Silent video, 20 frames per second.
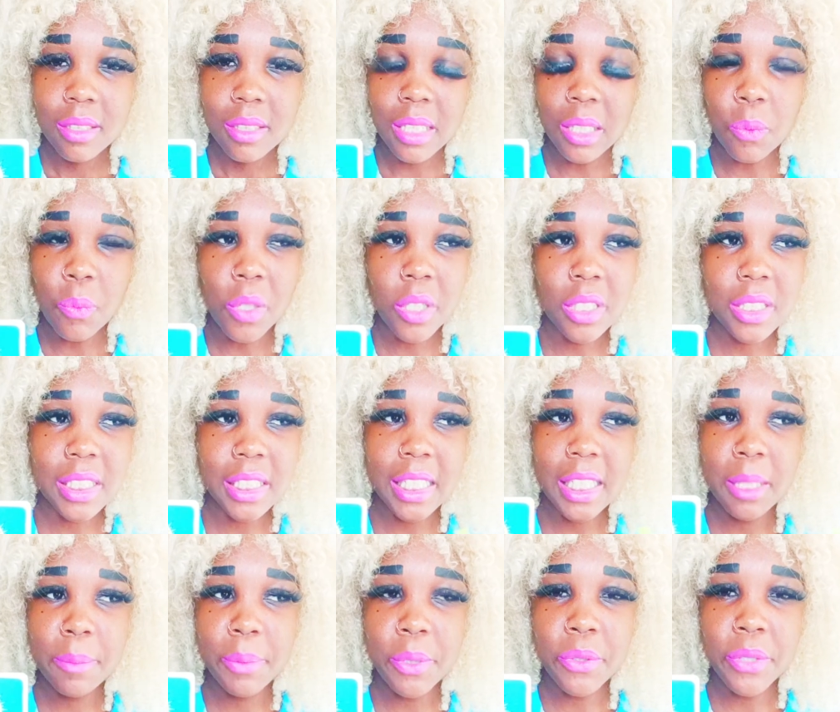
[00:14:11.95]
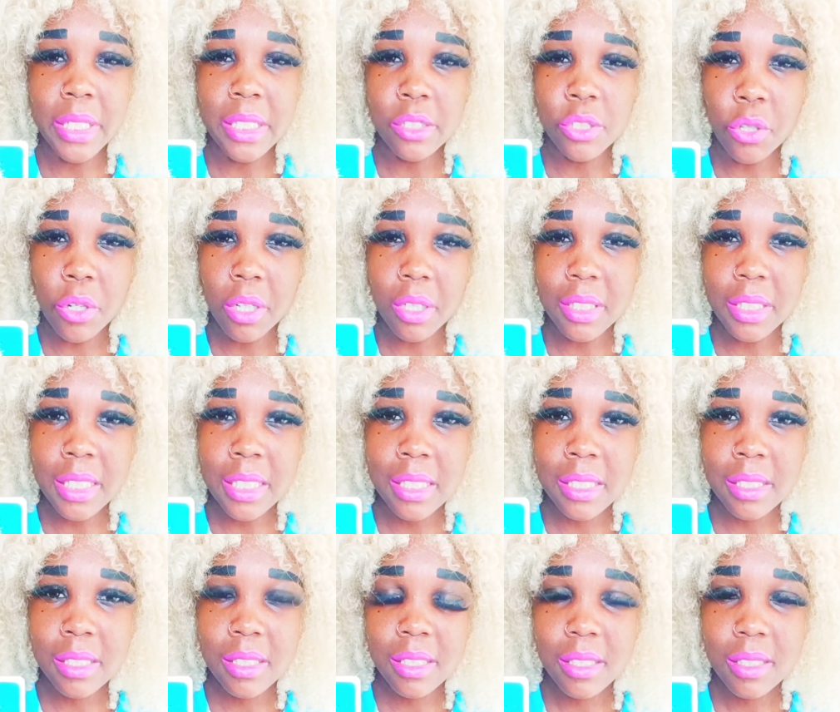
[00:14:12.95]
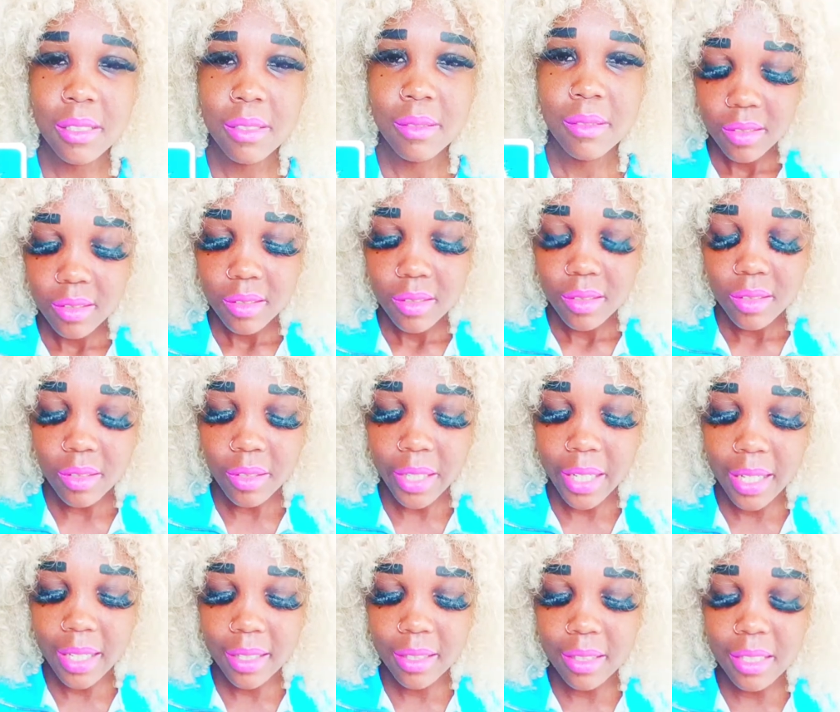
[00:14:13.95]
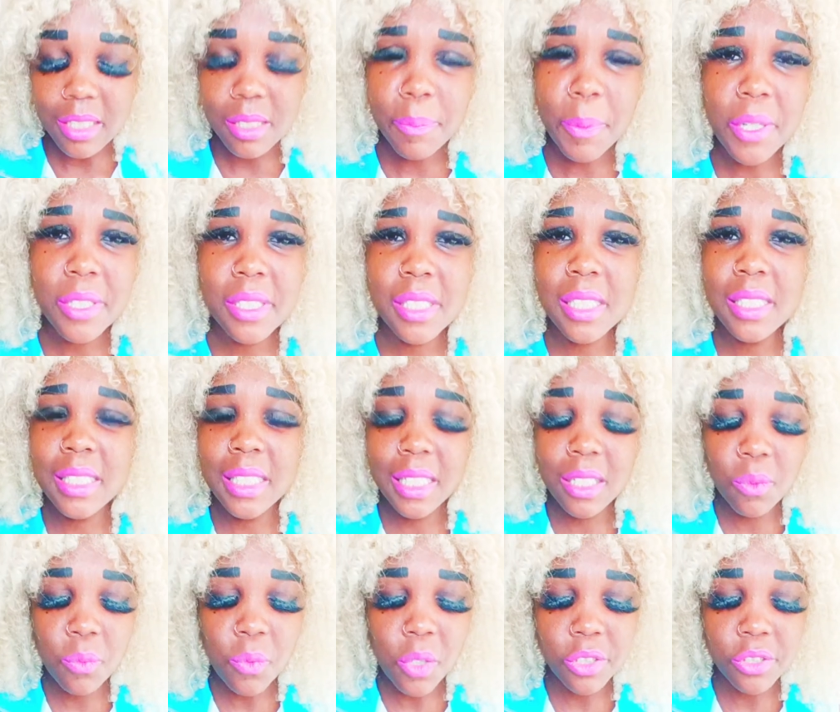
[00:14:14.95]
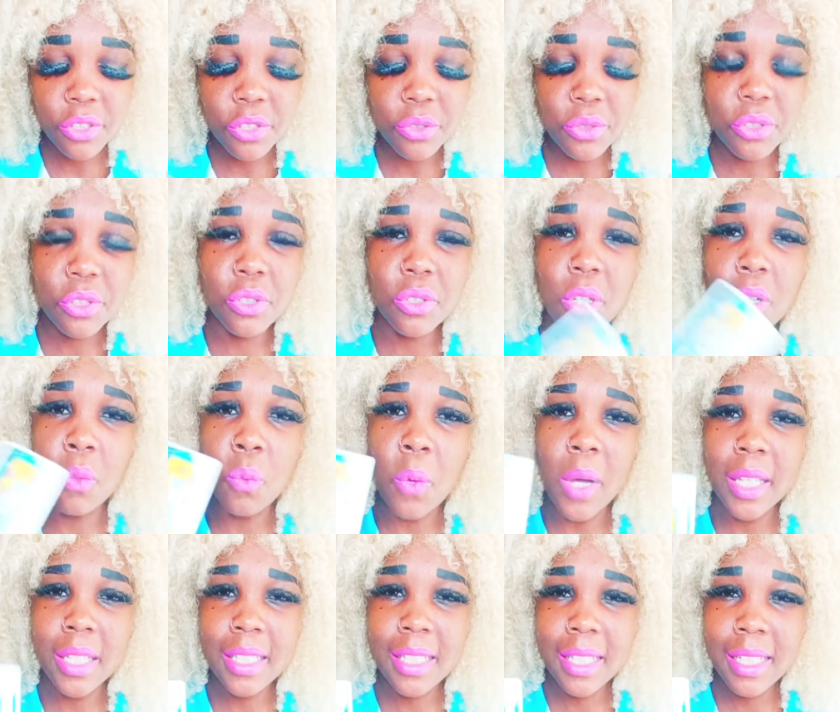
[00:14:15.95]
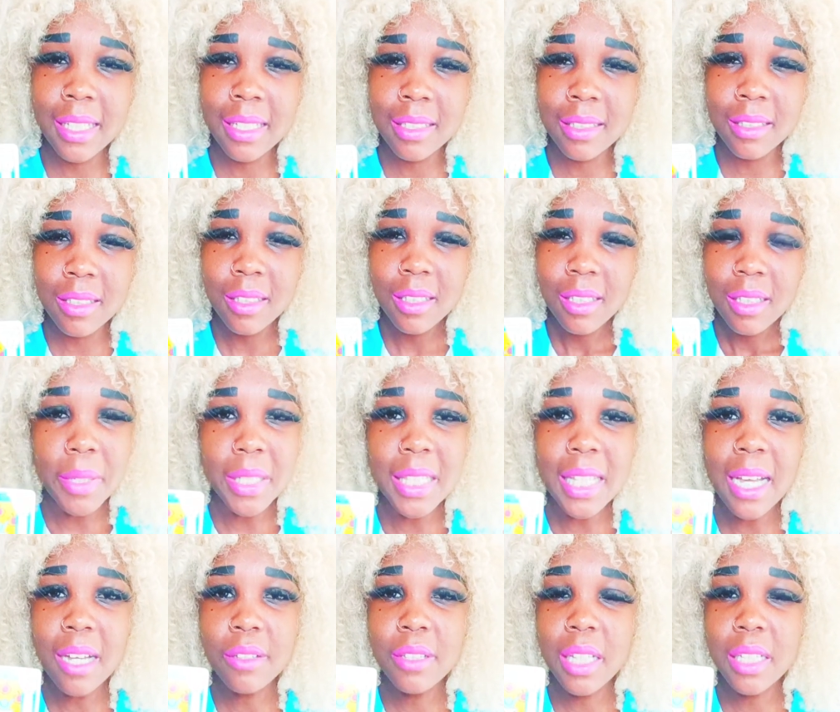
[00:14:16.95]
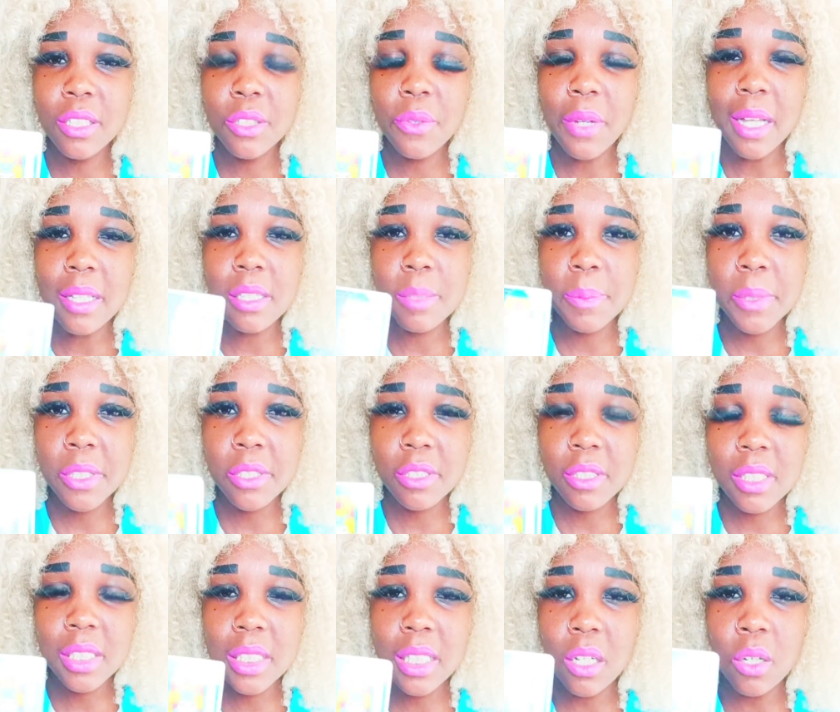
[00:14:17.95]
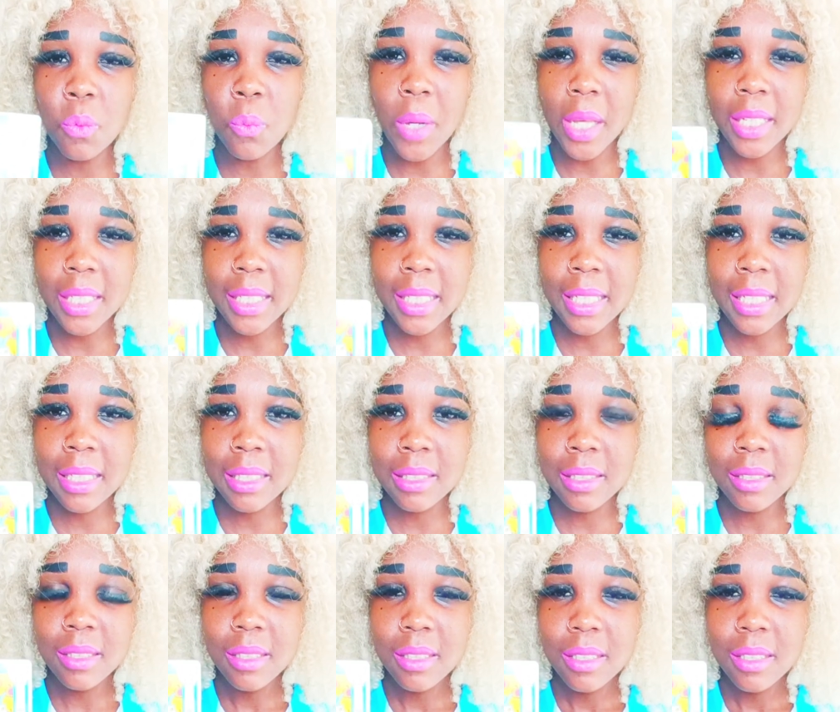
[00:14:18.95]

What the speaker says: They wanted to keep you in darkness, okay? This person didn't want you to awaken, but now that you have spiritually awakened,